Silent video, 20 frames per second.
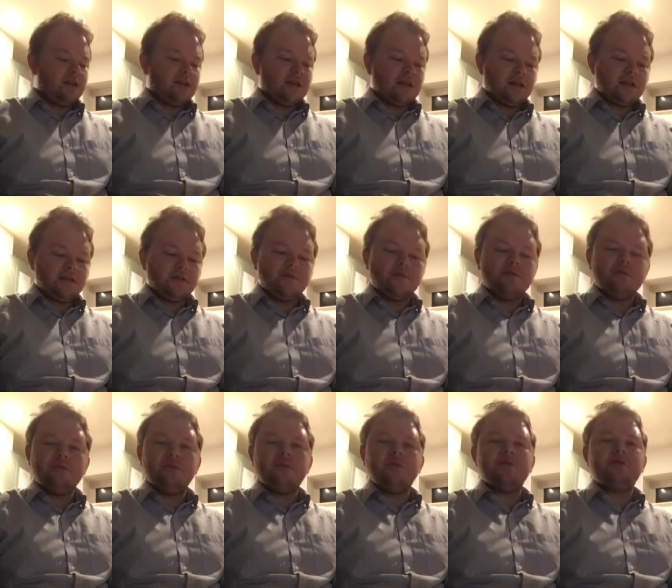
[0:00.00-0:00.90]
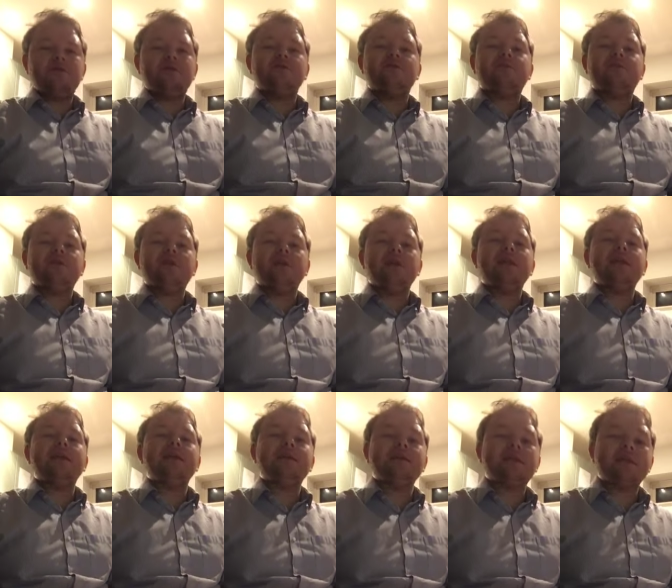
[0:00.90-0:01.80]
Get the woman to feel
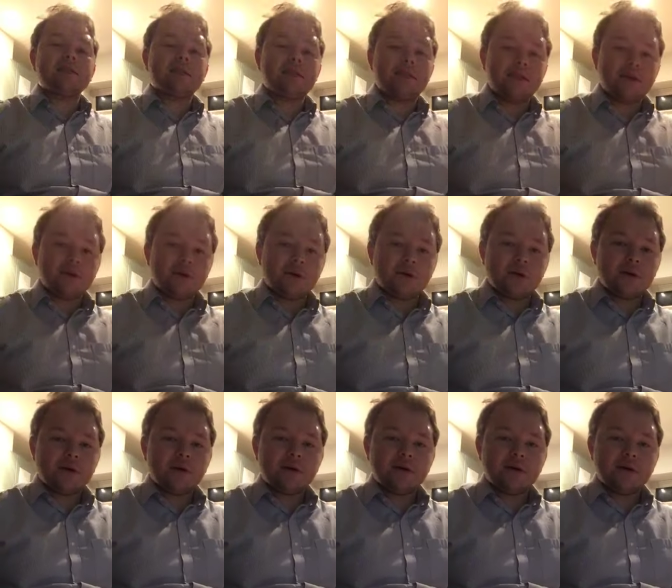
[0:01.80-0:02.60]
insecure